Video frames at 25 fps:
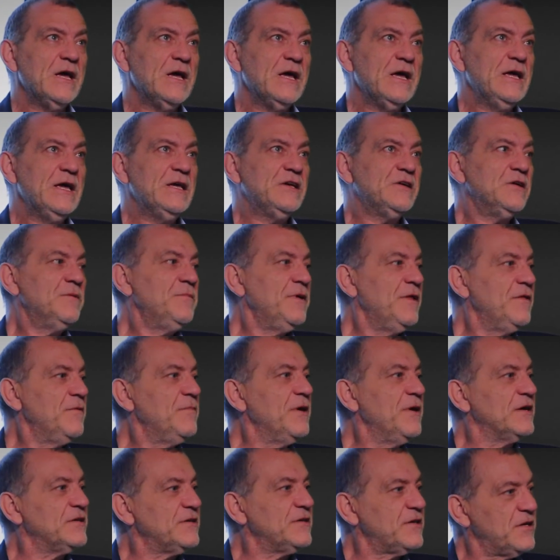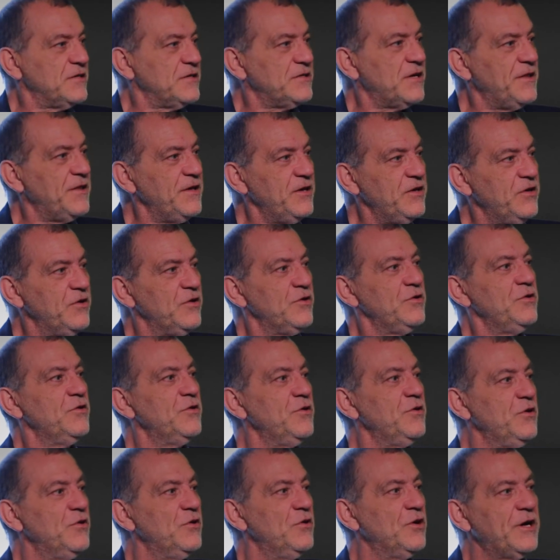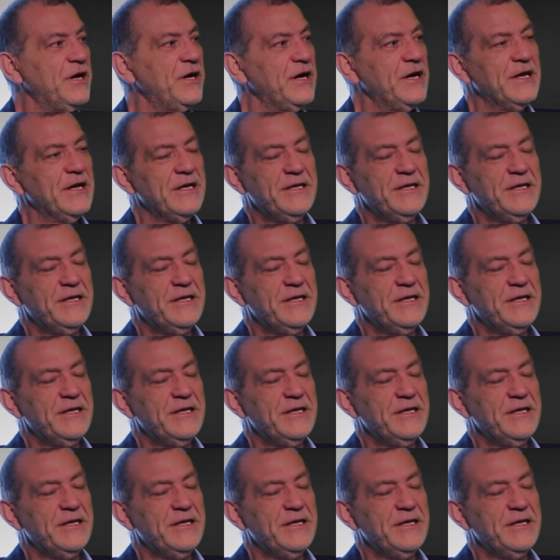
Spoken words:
he's going to be in the mix because I think you're looking at